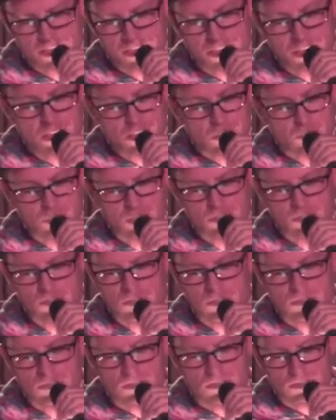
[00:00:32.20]
liquid
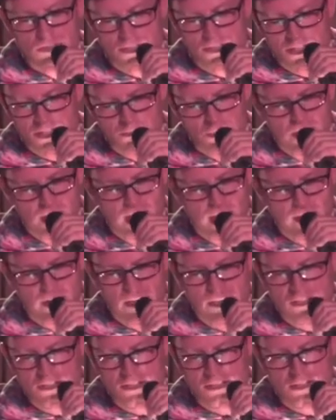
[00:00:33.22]
girls that spill out
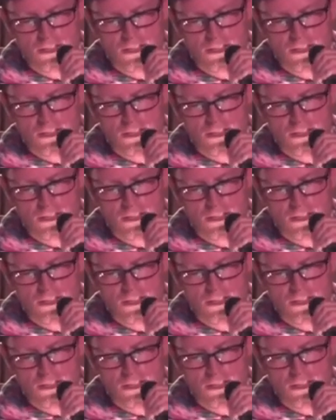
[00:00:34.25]
onto the